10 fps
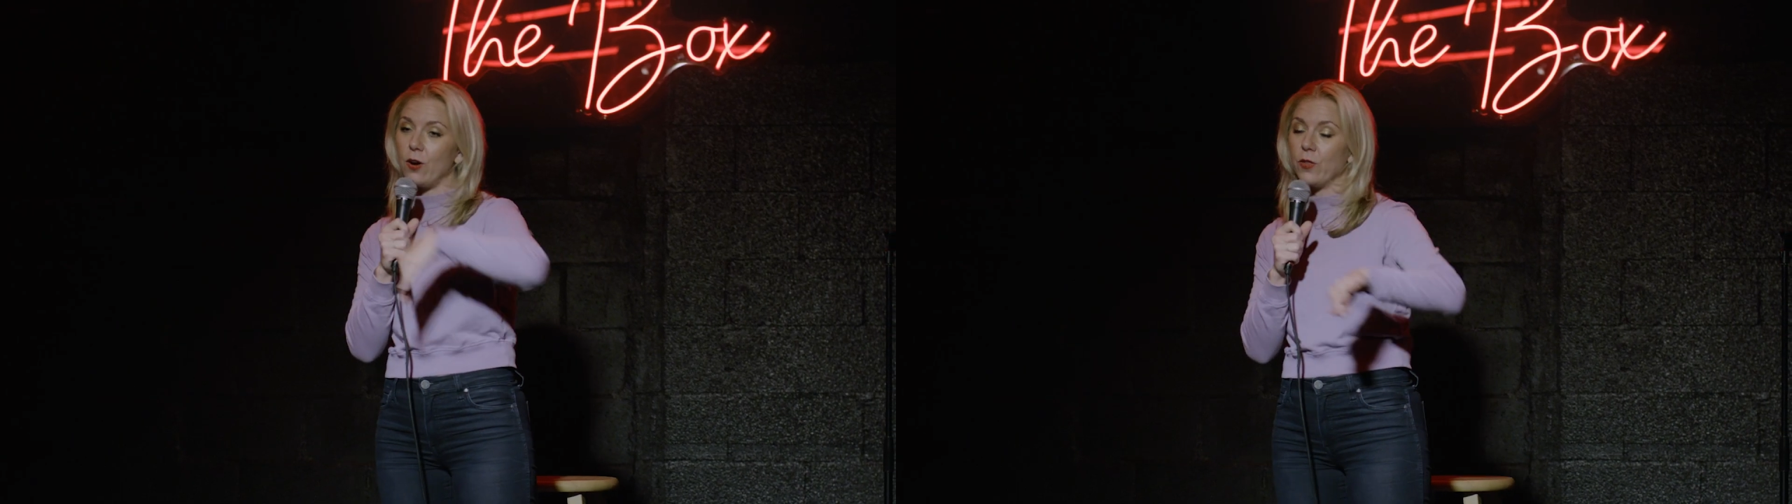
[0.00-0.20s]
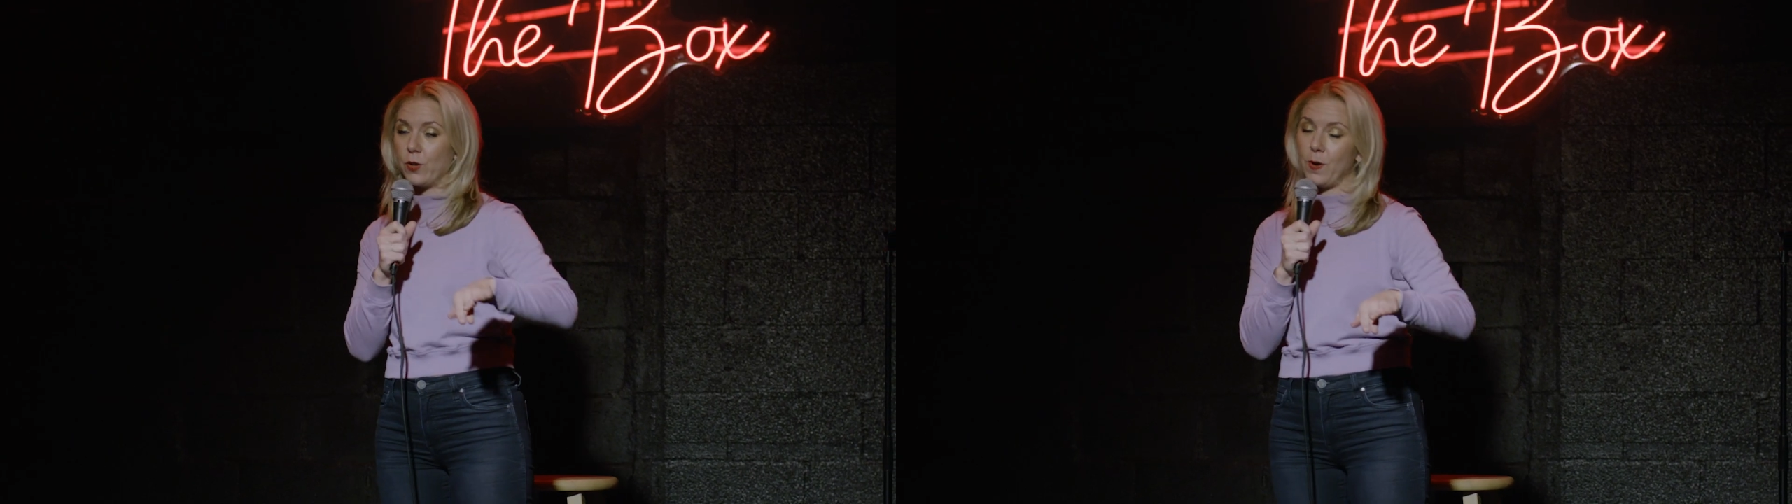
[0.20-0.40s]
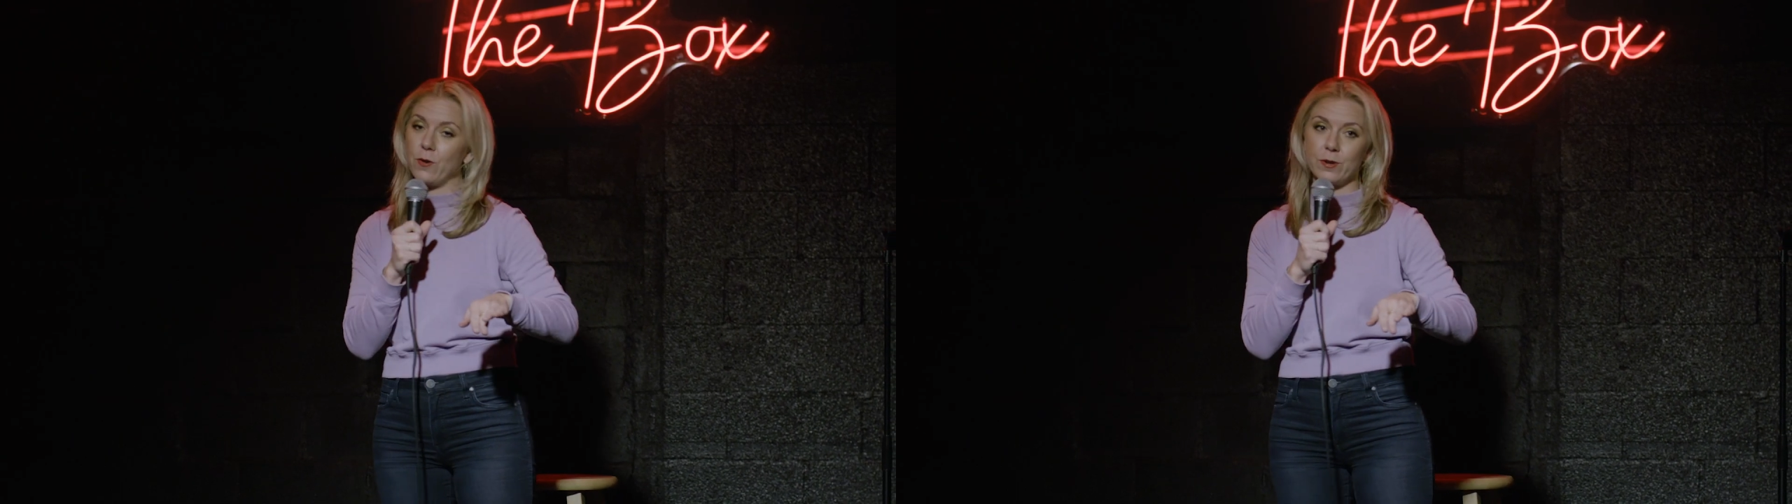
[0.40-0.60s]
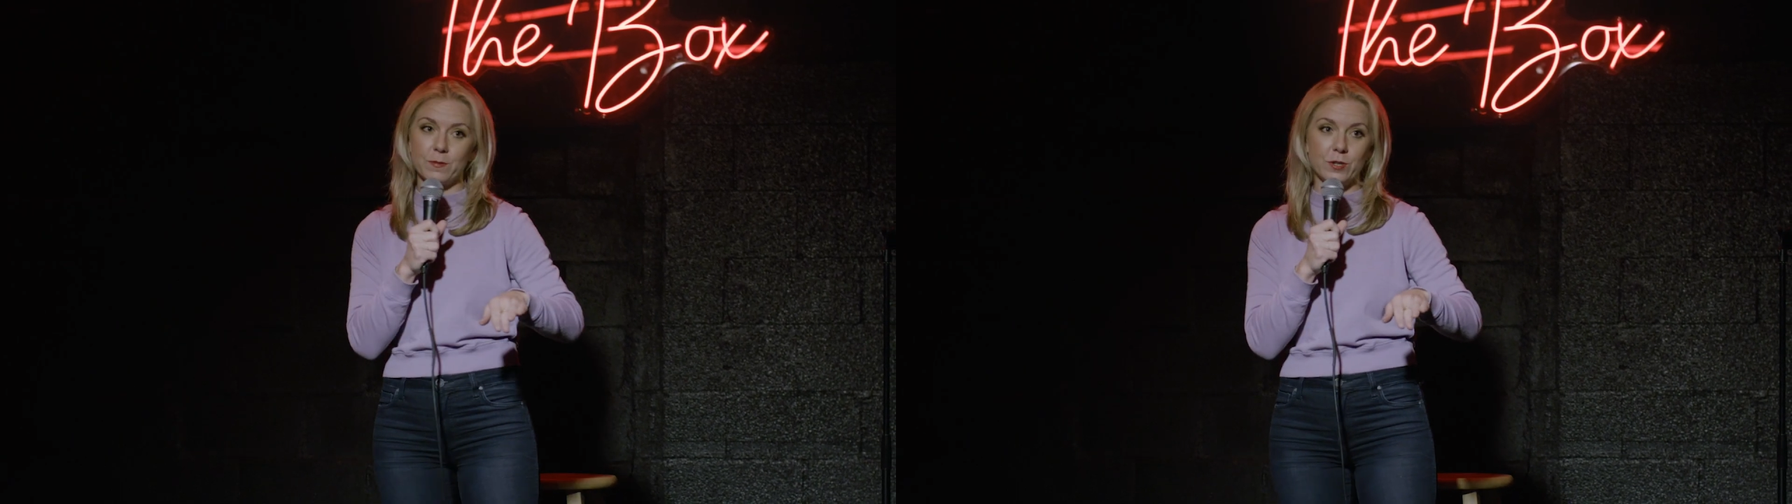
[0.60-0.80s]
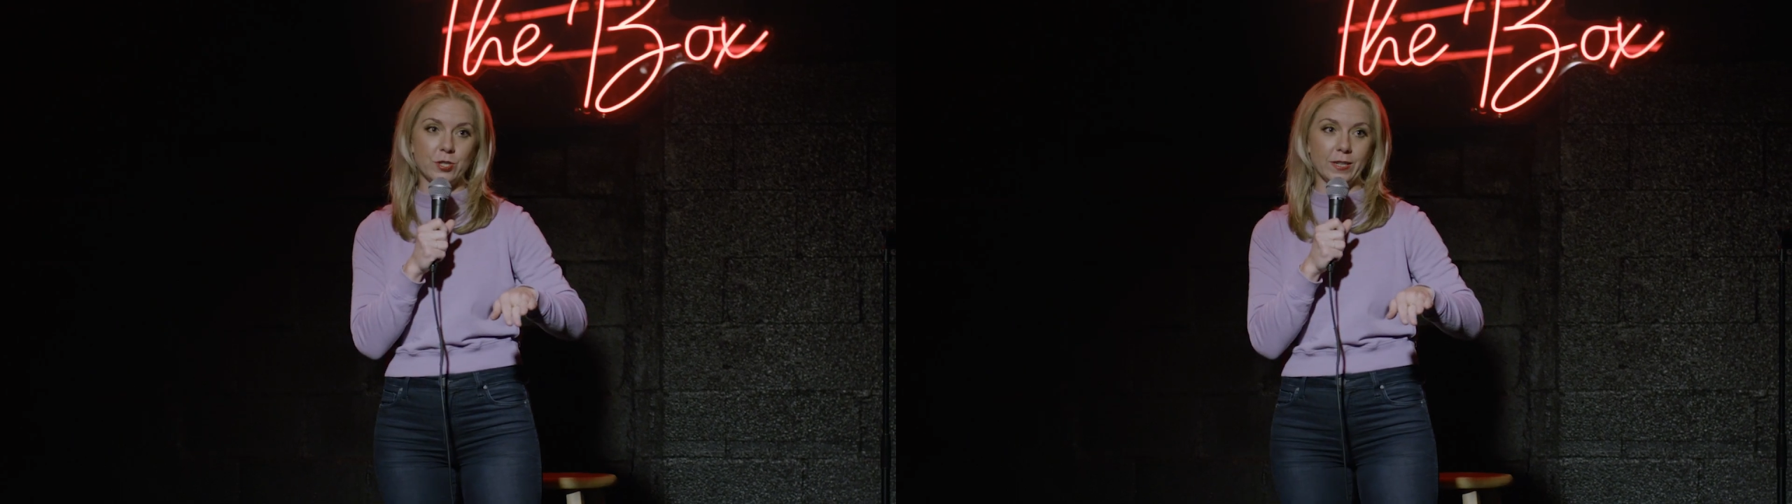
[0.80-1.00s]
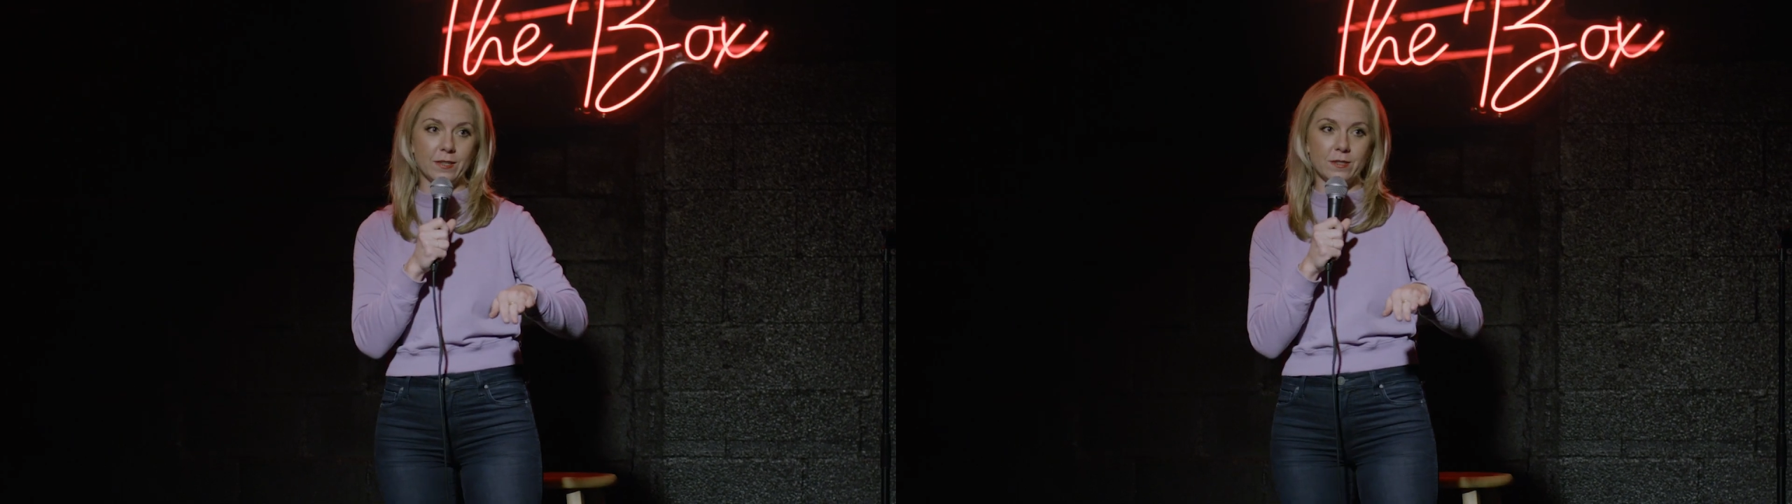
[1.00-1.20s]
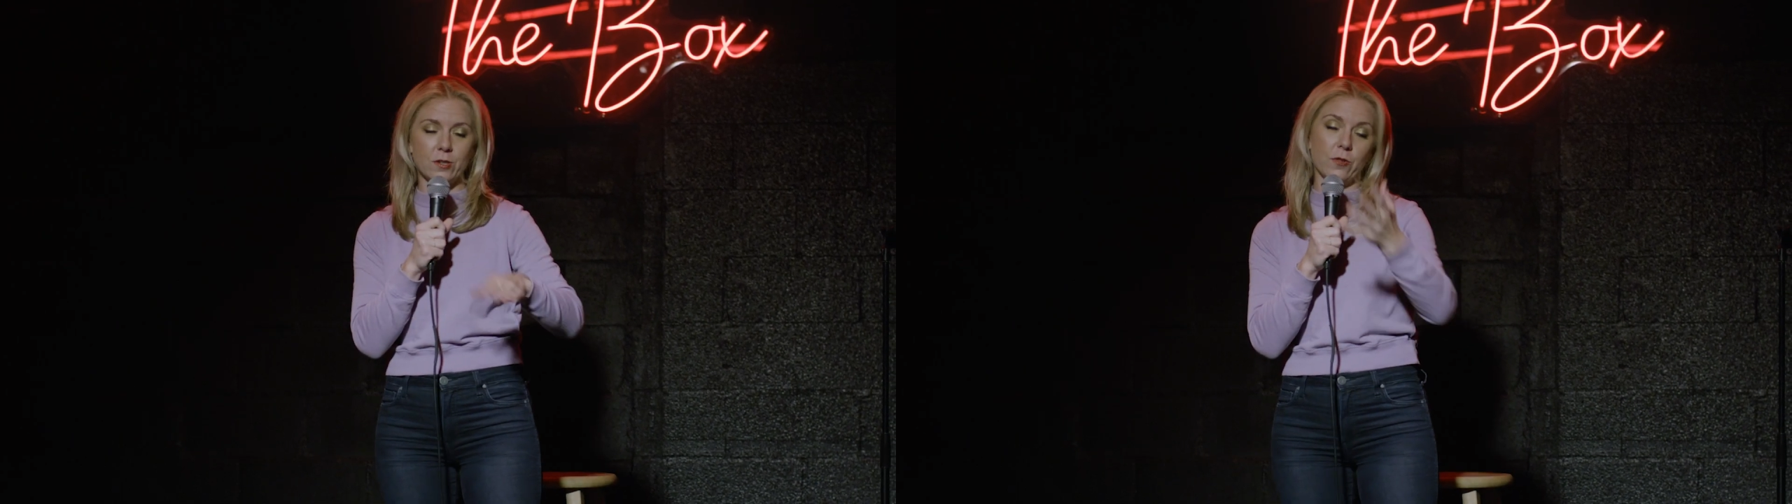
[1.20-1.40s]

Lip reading: all their poker machines,